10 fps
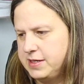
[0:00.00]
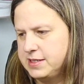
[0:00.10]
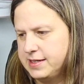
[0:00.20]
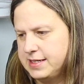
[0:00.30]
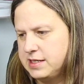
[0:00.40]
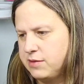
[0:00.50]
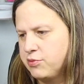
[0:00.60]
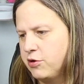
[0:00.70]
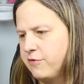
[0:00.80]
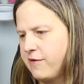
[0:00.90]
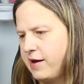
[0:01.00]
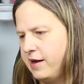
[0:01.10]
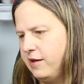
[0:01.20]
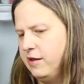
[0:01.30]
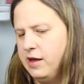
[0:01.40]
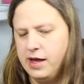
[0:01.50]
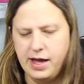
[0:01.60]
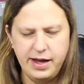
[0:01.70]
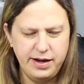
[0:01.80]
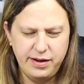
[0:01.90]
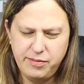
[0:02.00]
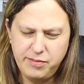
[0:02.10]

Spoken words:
slicing profile, and